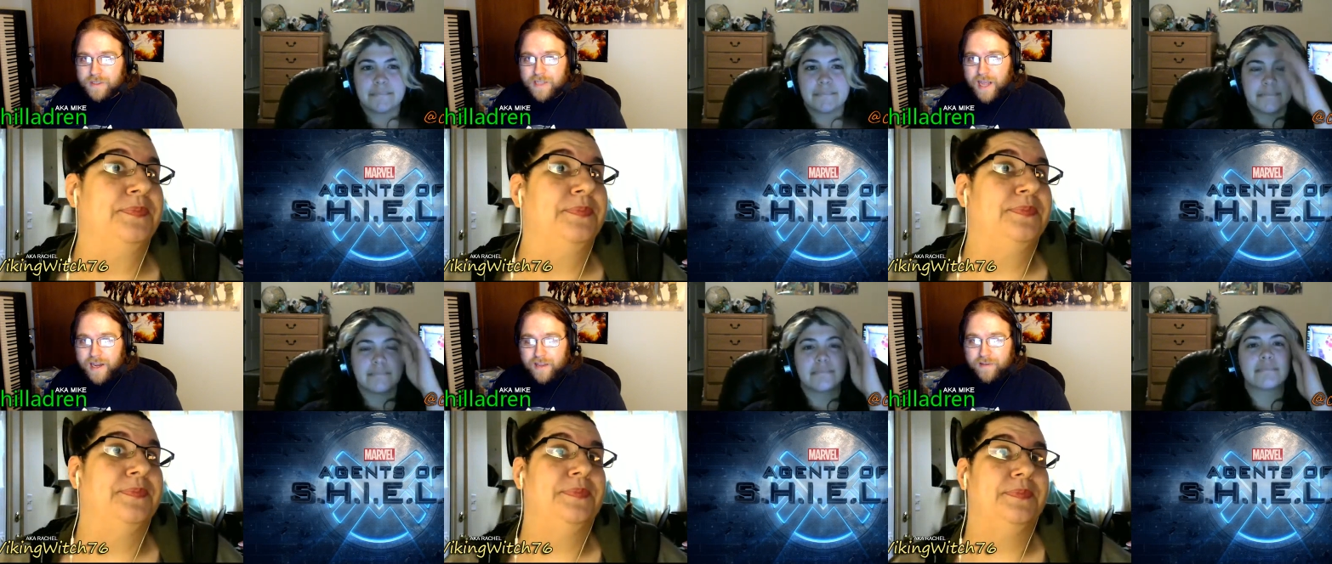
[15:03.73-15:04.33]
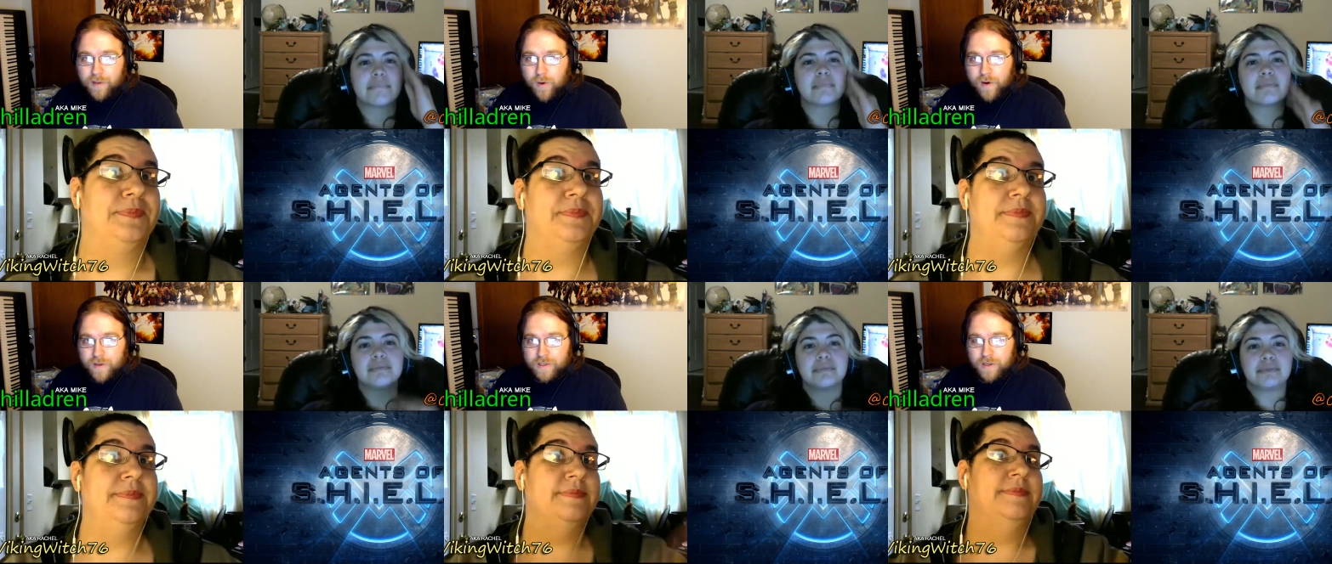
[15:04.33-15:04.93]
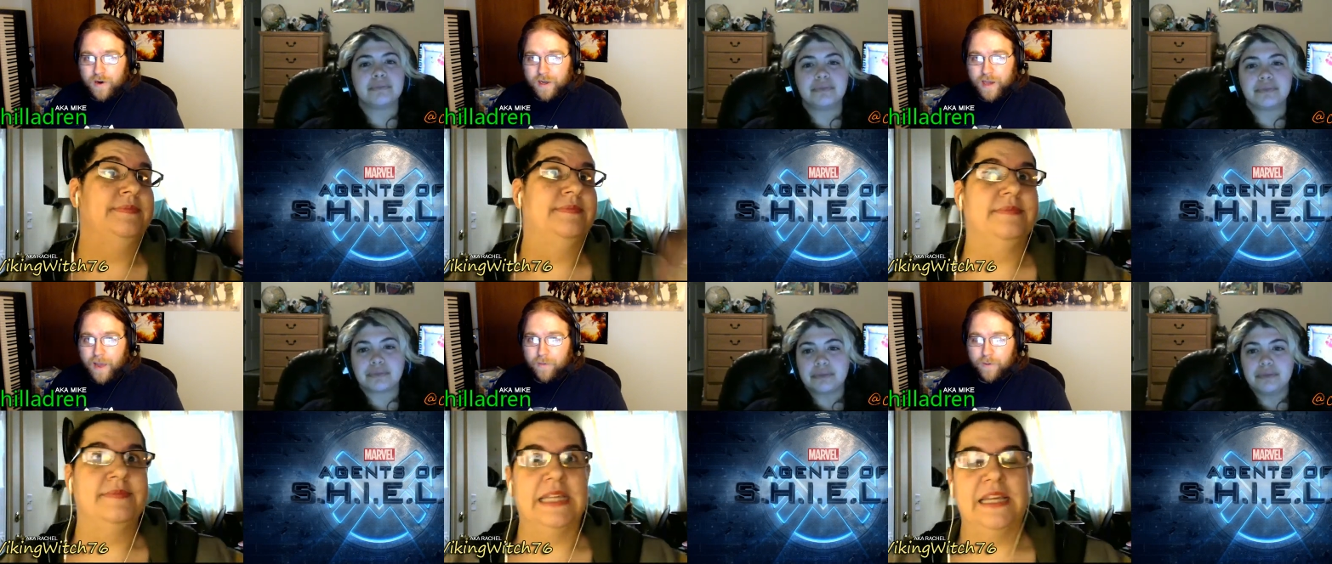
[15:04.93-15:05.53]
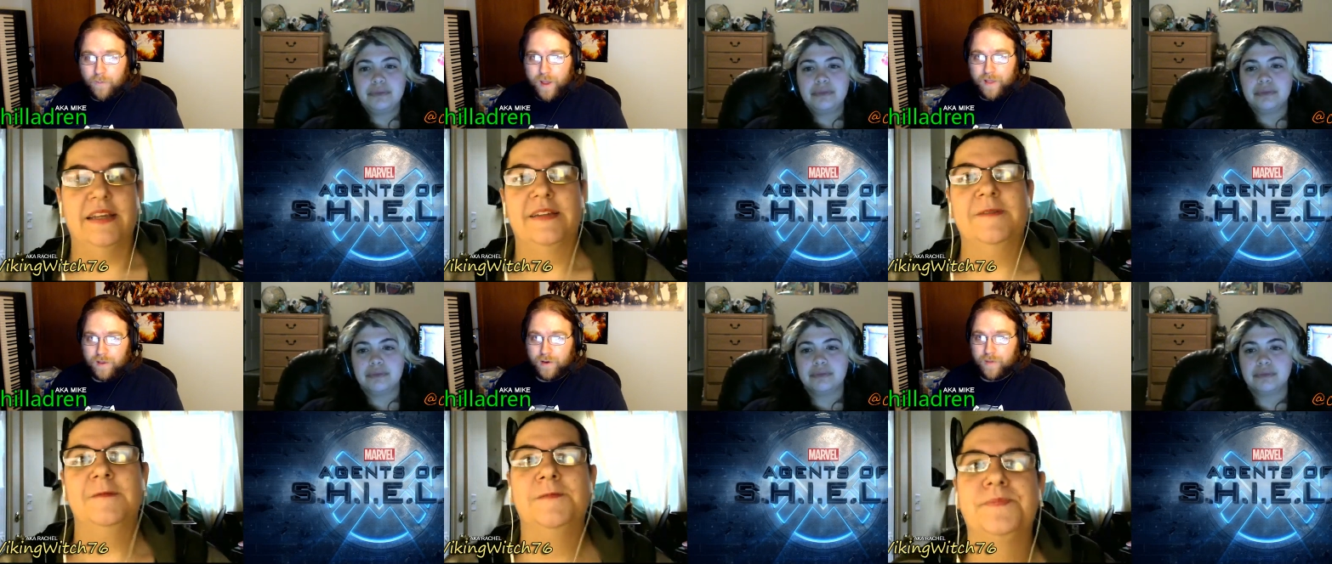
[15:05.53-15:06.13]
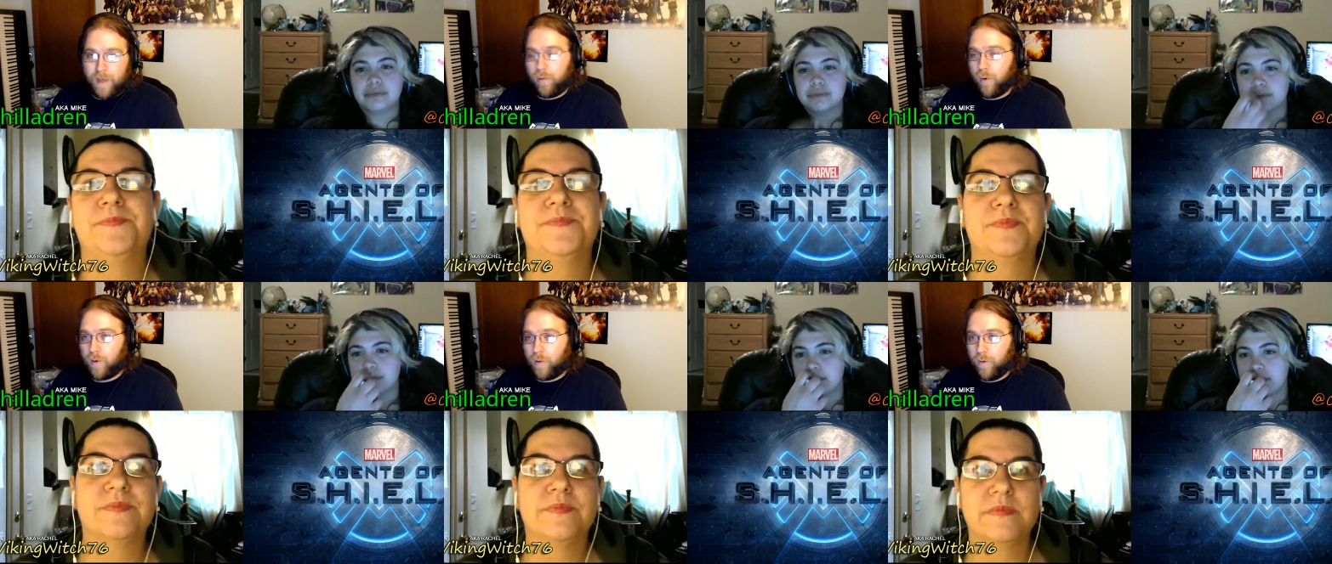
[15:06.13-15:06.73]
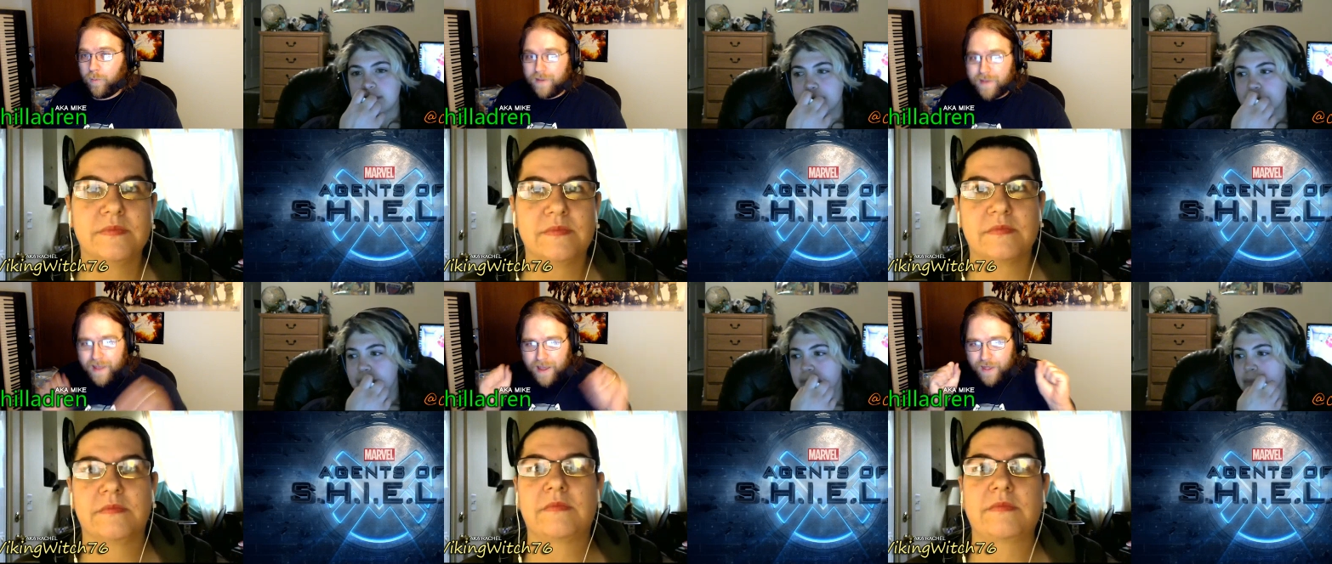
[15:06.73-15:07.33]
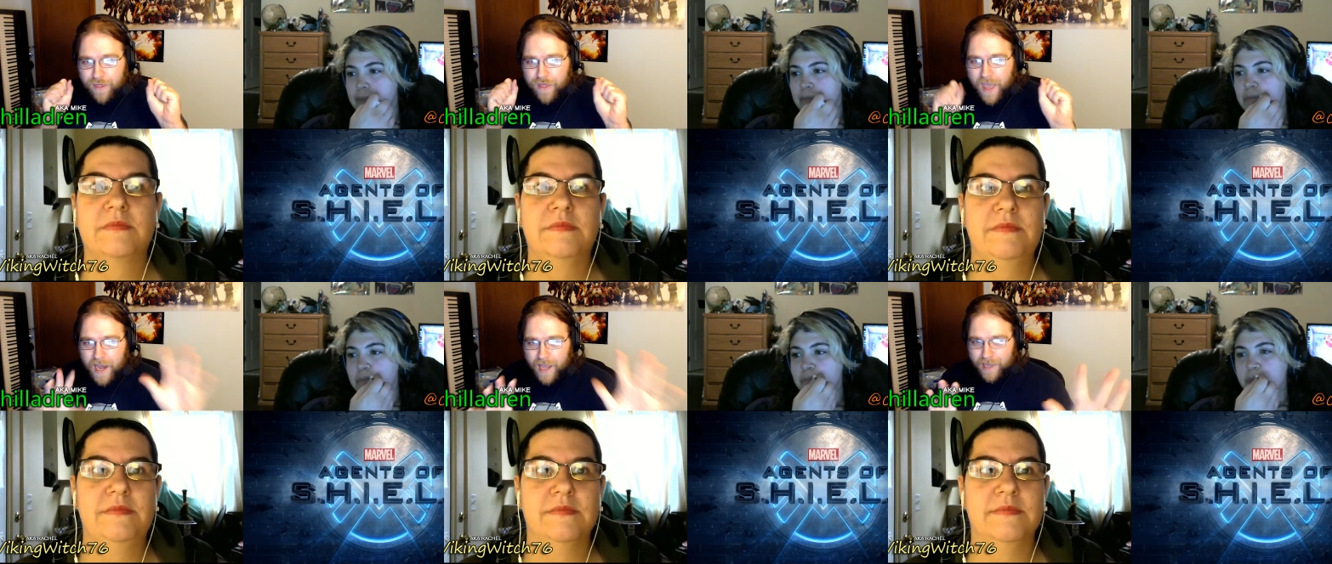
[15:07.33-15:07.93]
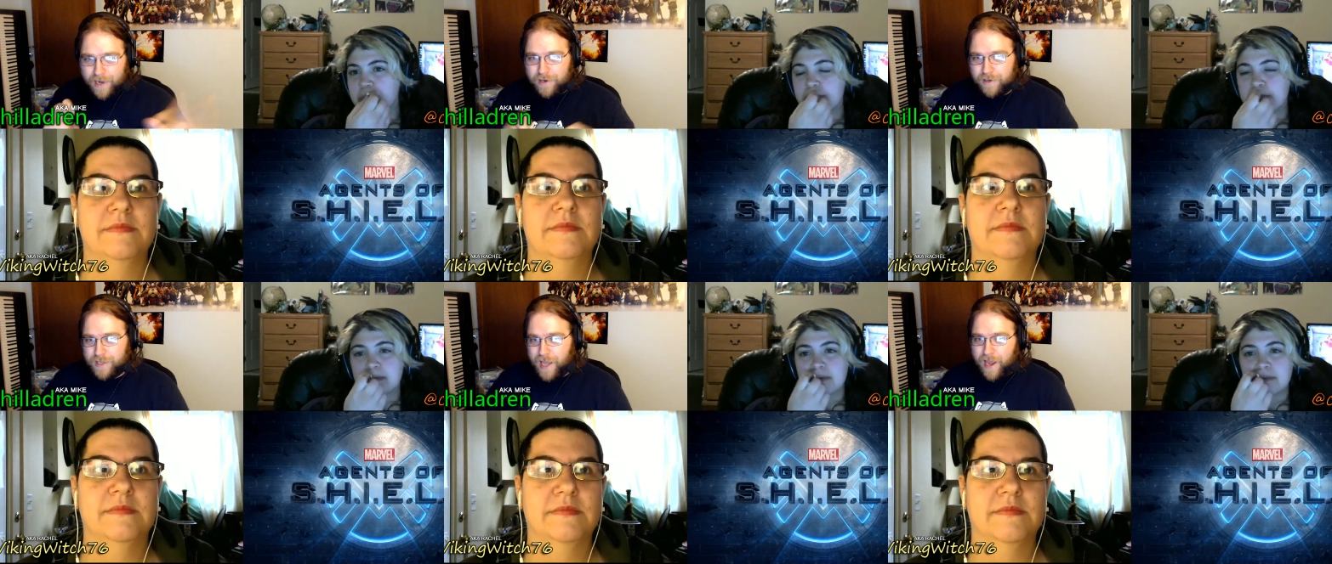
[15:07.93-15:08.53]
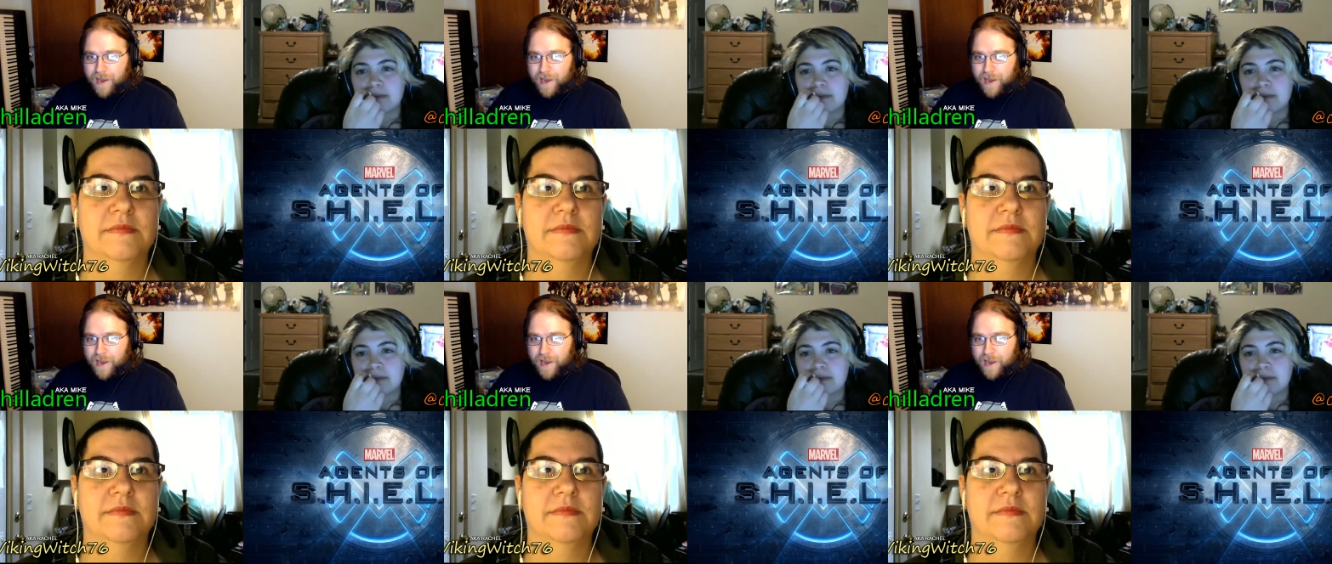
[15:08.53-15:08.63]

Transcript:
Speaker 1: standing somewhere on Stark Tower when you know that portal opened, then I can understand